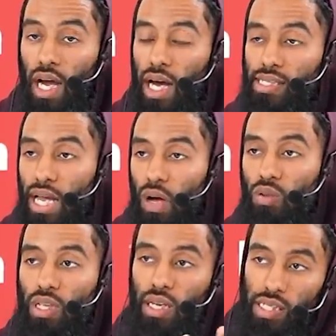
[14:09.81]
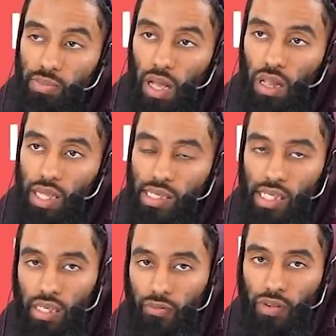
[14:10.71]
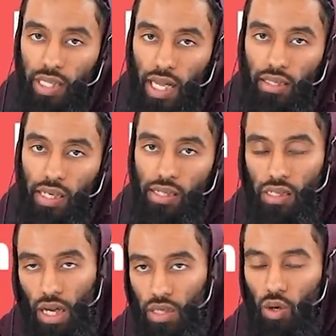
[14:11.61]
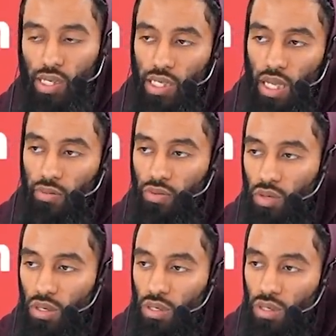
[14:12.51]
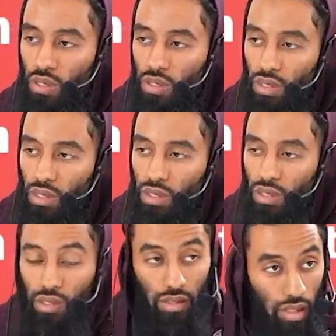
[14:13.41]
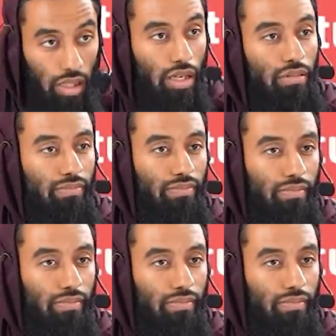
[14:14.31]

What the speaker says: A sound and a smell. Is this something that is certain or is it doubtful? Certain.